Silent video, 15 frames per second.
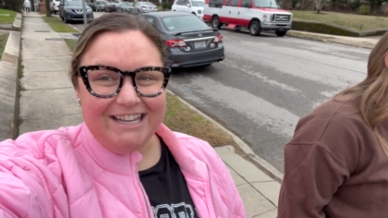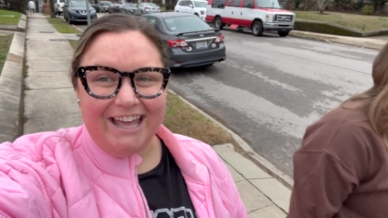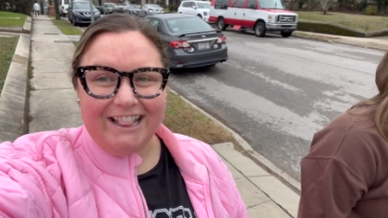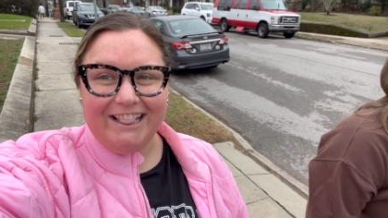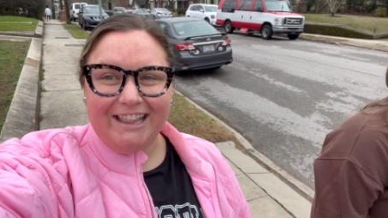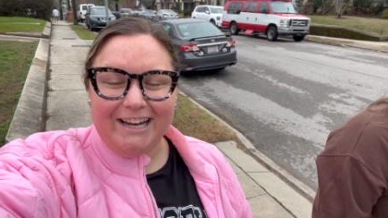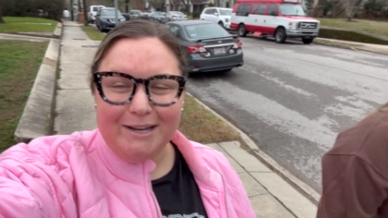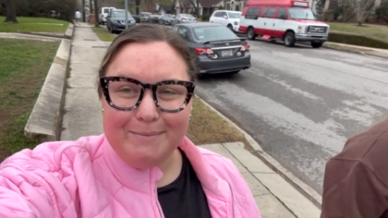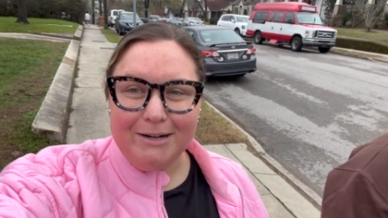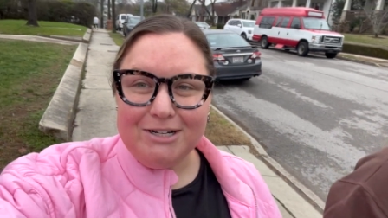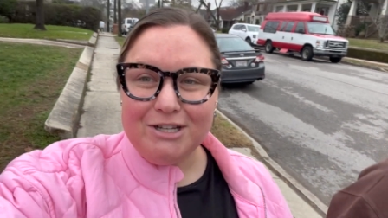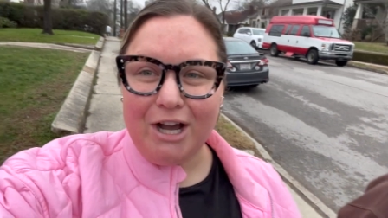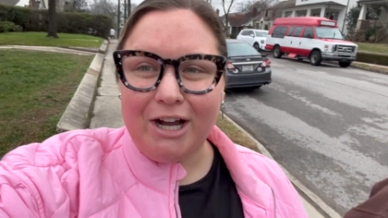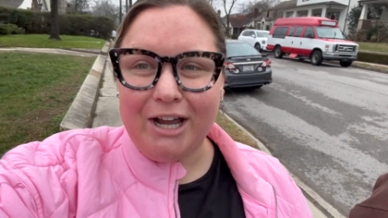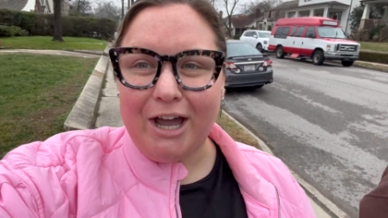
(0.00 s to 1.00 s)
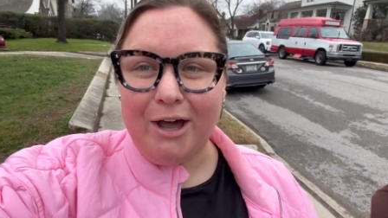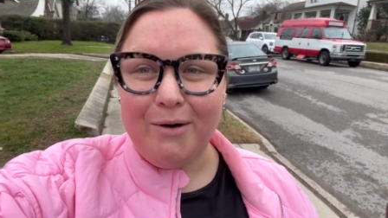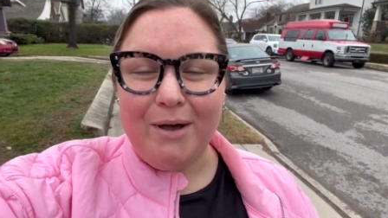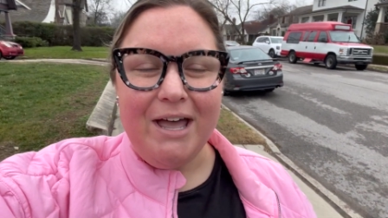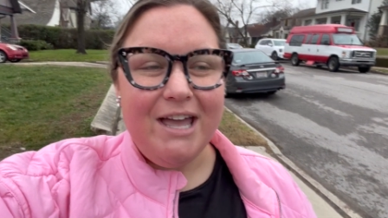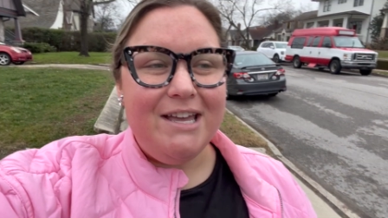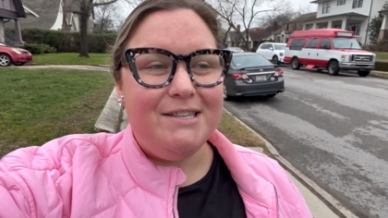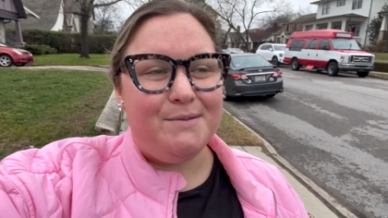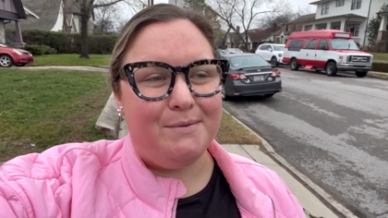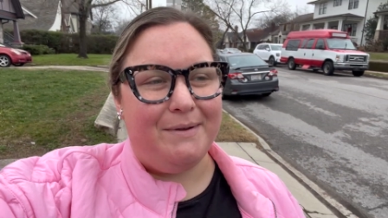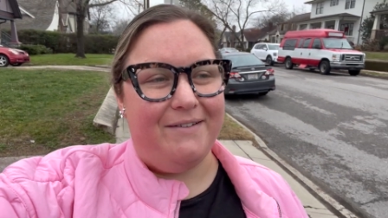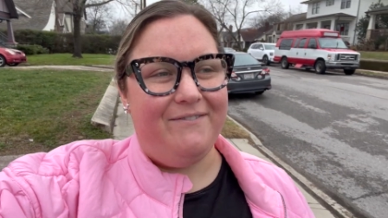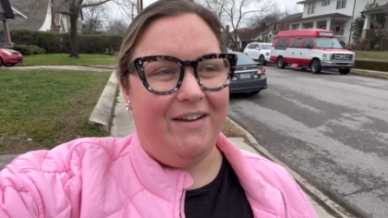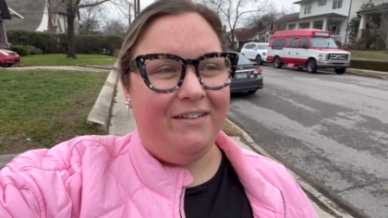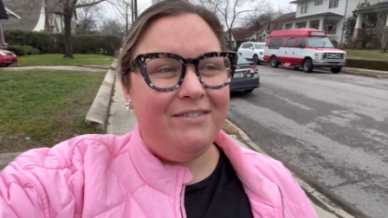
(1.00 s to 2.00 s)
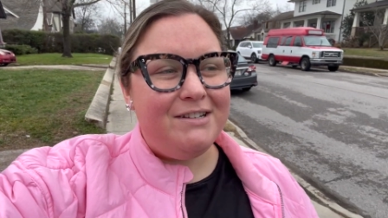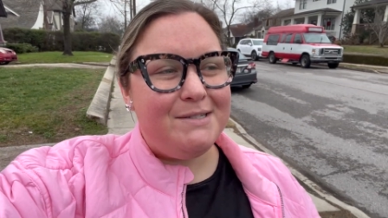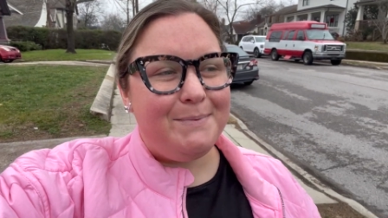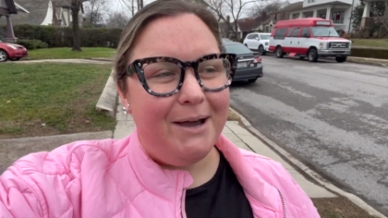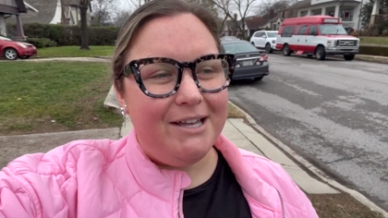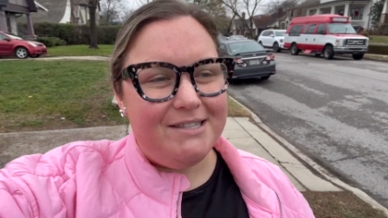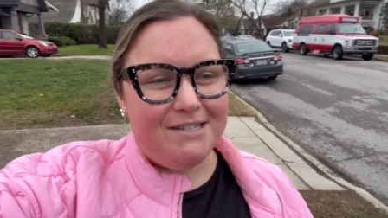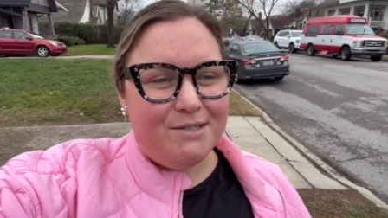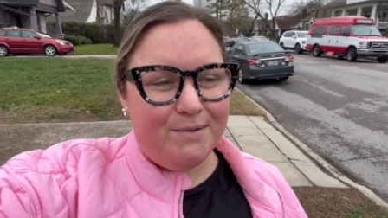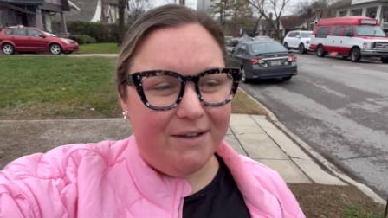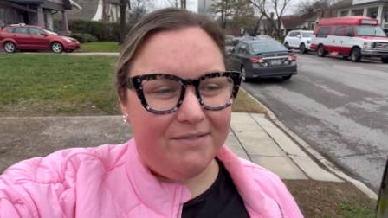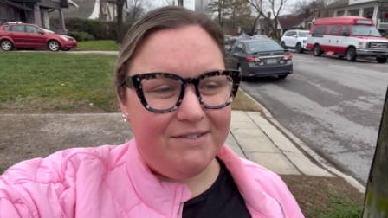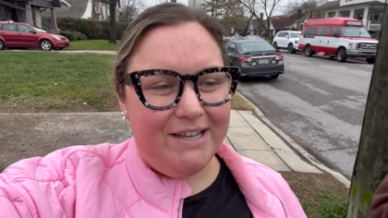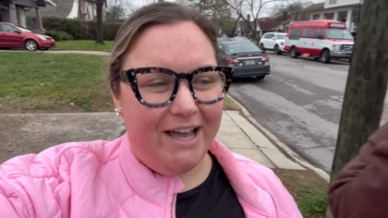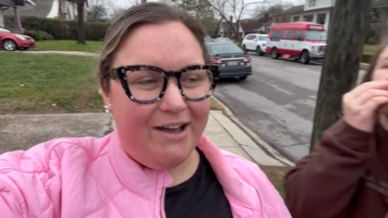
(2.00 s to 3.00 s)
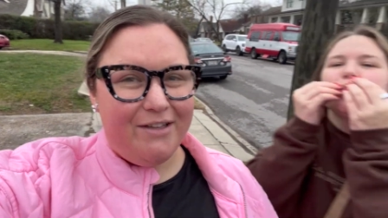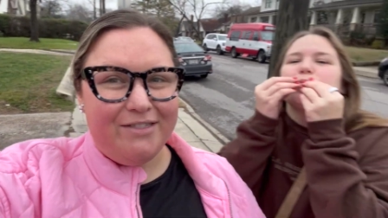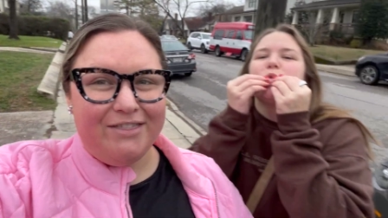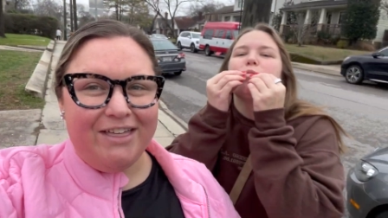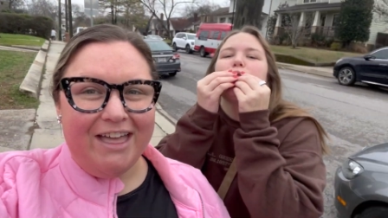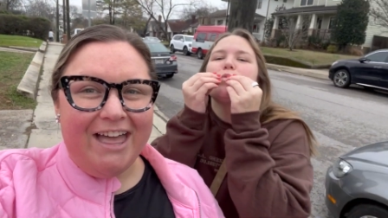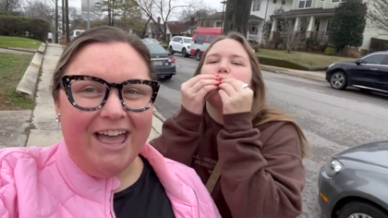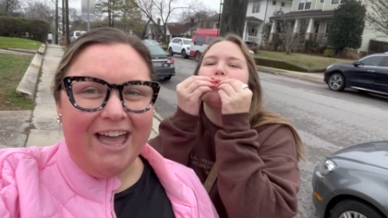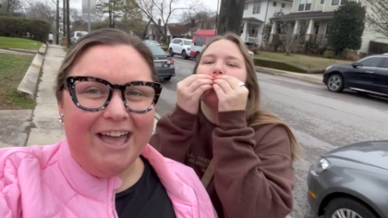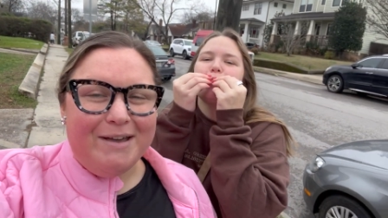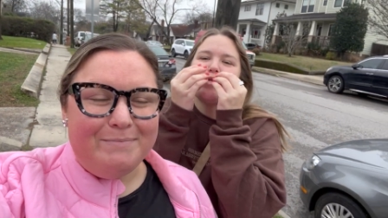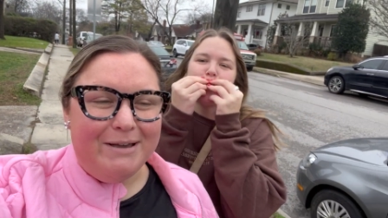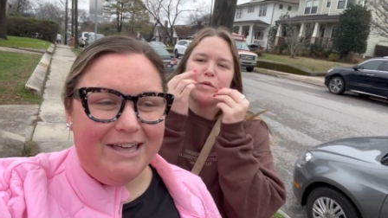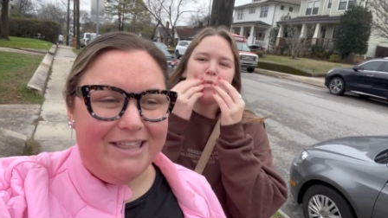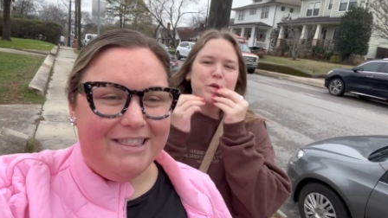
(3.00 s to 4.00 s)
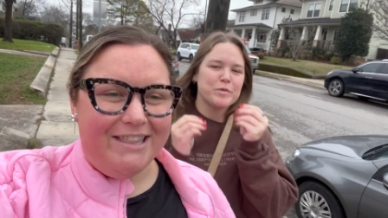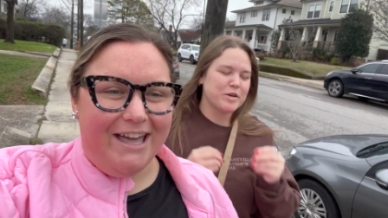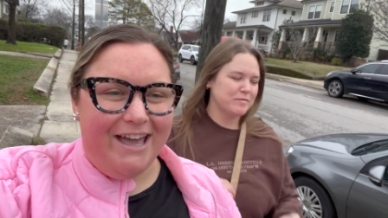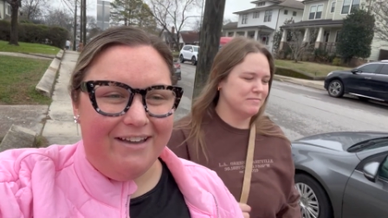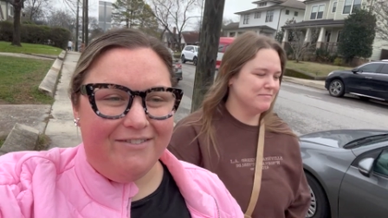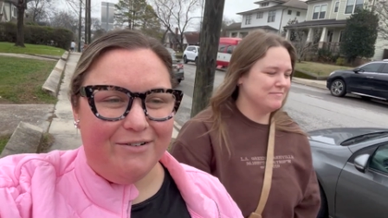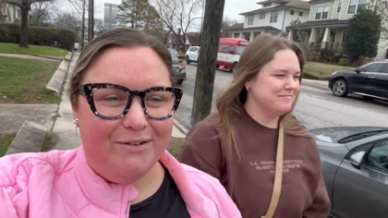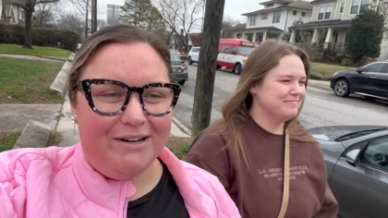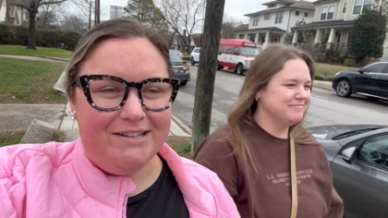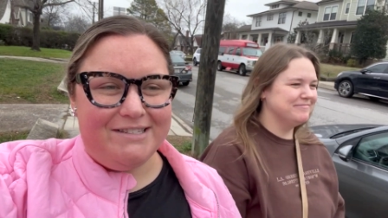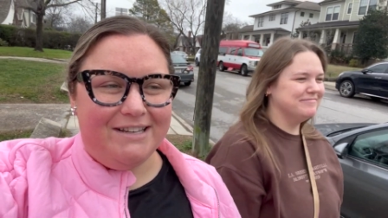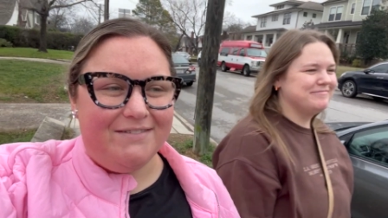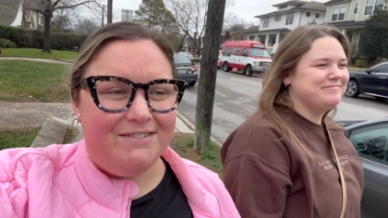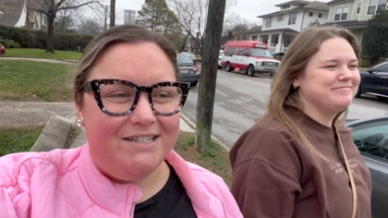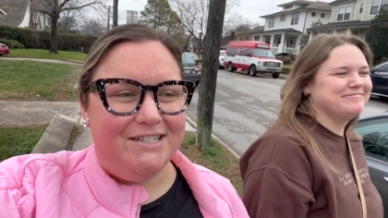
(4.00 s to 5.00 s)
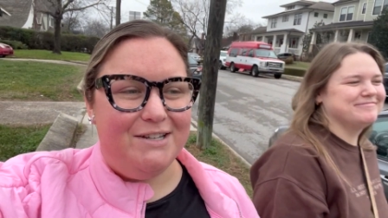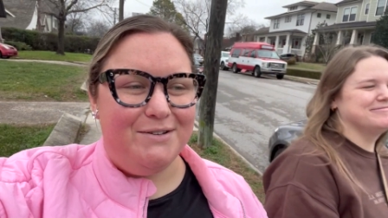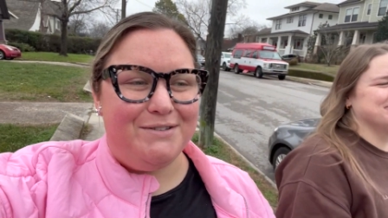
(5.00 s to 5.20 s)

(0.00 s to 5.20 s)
at Ladybird Taco. It's one of my favorite spots in 12 South, but everyone else loves it too.